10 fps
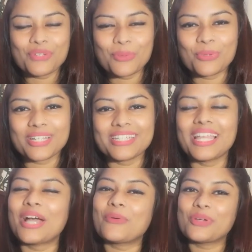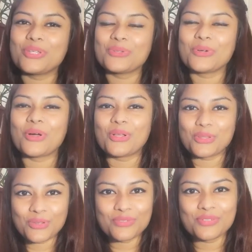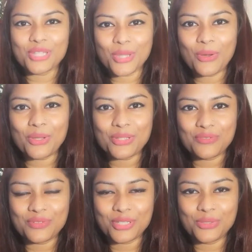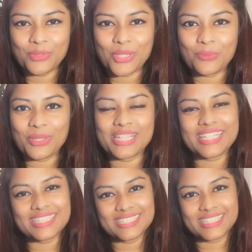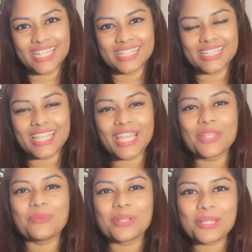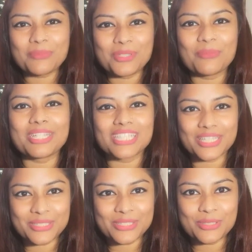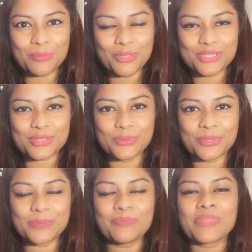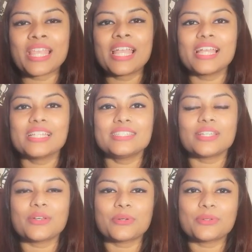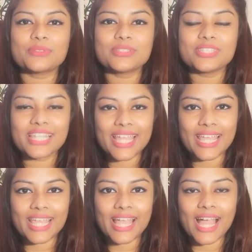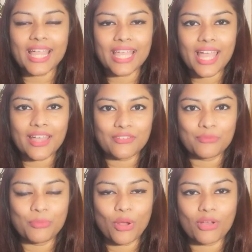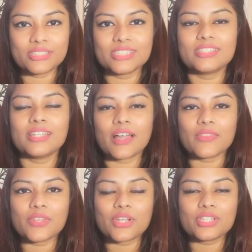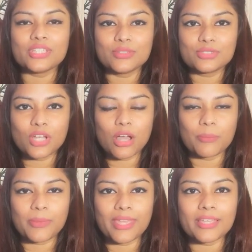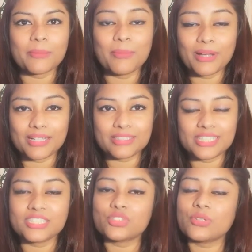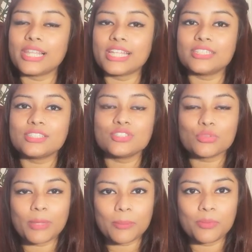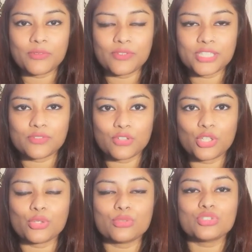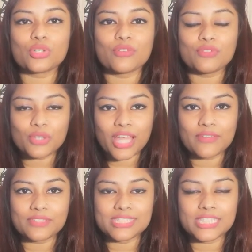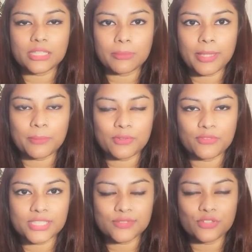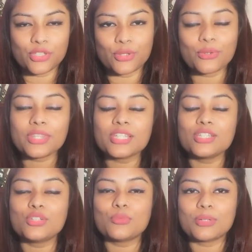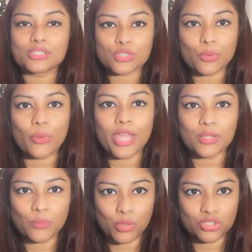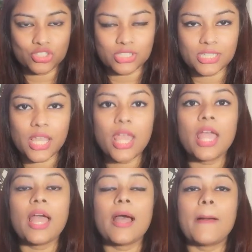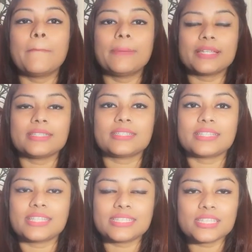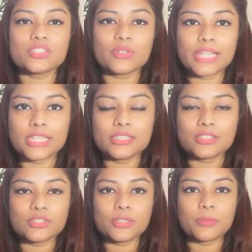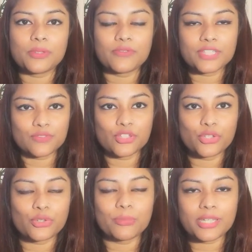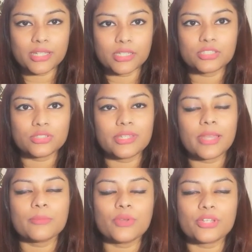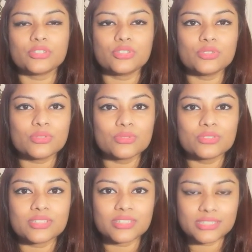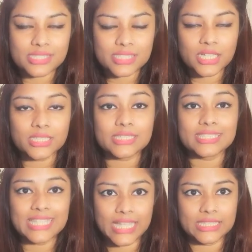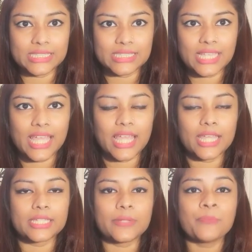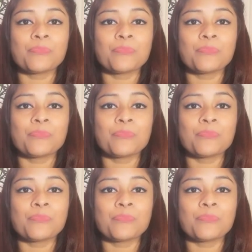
everyone, how are you all? Hopefully all of you are doing well. It's Chandni and welcome to my channel Super School. So today I have brought another new topic, but it's related to my previous video. So if you haven't seen my previous video, then you must go and watch it. But this is related to the previous video because today I'm going to discuss tense, and